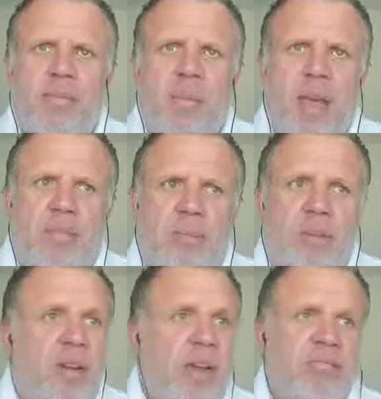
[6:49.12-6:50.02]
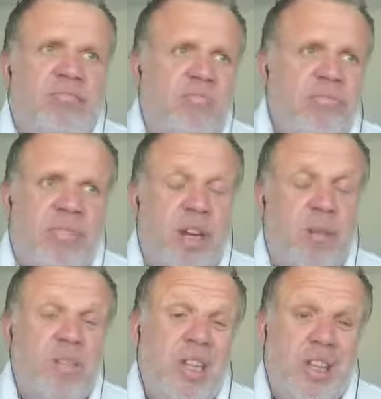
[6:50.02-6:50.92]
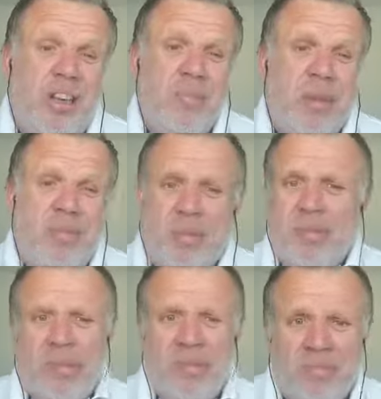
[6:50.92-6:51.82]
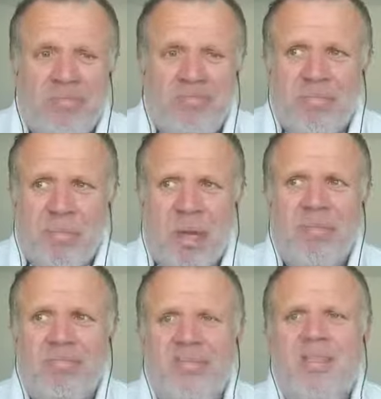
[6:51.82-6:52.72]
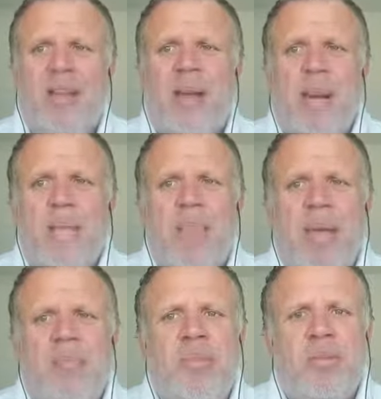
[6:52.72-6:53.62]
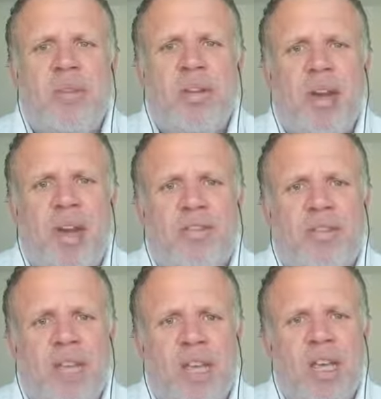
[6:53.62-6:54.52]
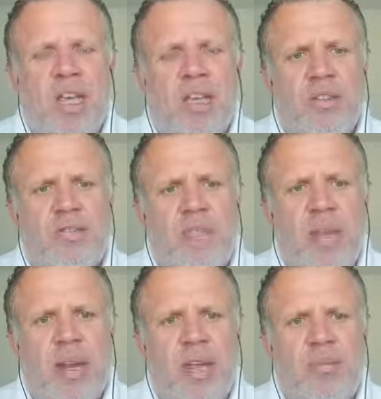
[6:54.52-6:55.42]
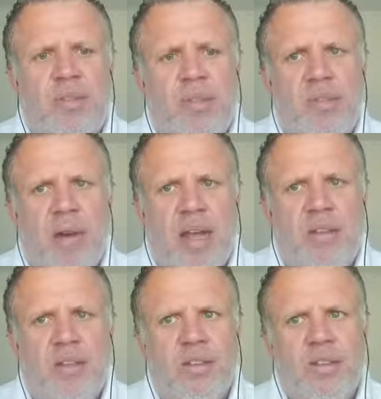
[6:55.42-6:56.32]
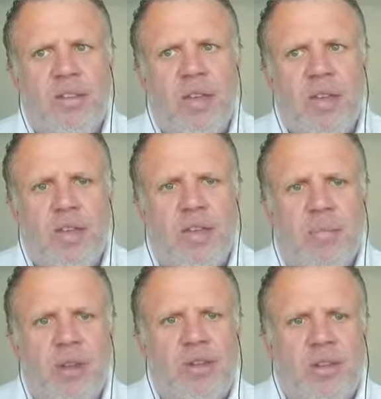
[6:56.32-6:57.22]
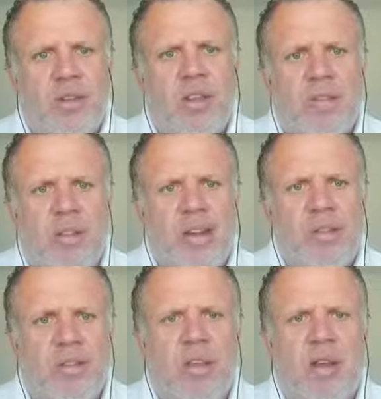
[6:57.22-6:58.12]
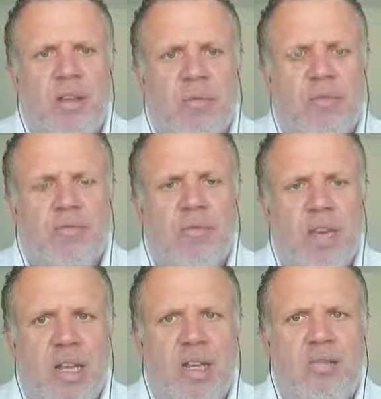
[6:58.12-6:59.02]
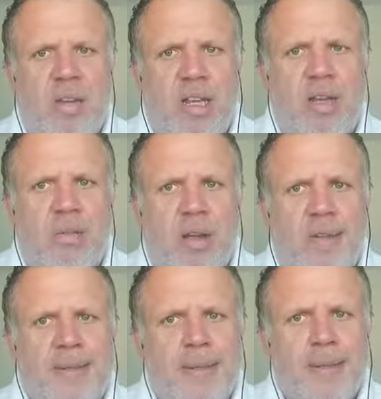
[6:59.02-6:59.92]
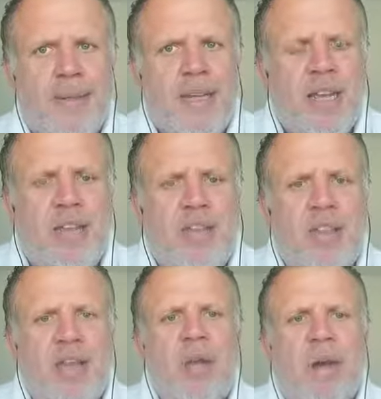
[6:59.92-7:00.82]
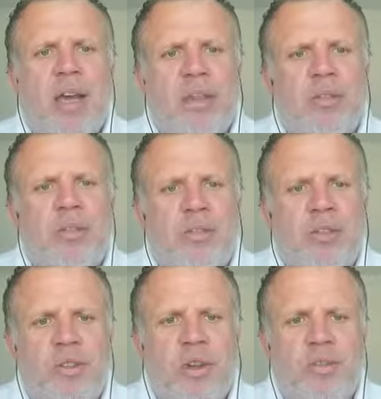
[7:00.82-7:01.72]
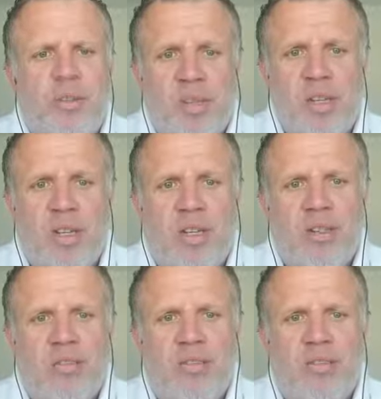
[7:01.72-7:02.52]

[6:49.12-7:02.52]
BMW, now, I don't particularly like BMWs, but BMW have for years been able to balance the emotional and the rational argument really, really well. And if you think about the ultimate driving machine as a